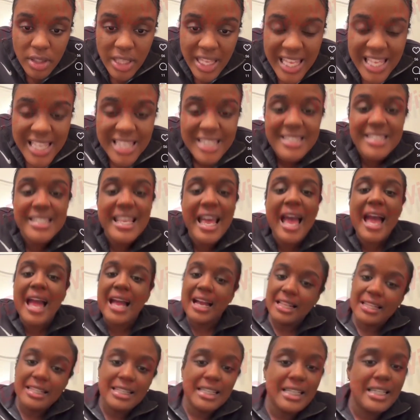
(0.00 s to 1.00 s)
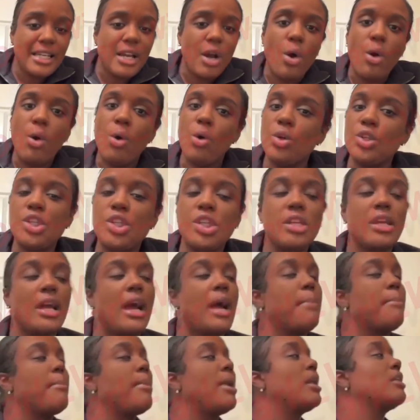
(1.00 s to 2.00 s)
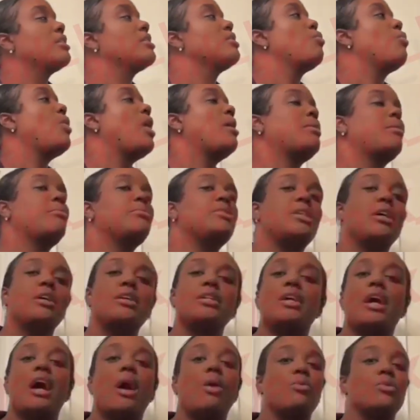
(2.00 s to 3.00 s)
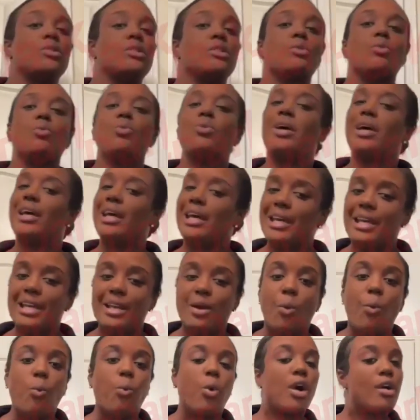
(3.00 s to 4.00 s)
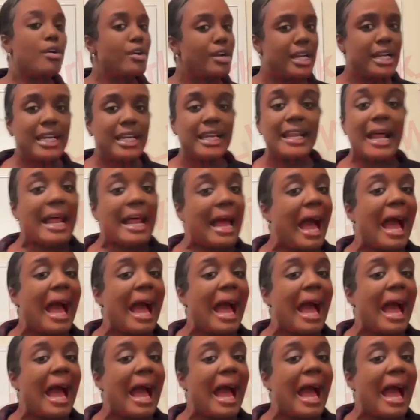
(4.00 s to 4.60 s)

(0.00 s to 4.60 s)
Exactly. Oh, she got Molly Wild. I'm telling you, I was working it.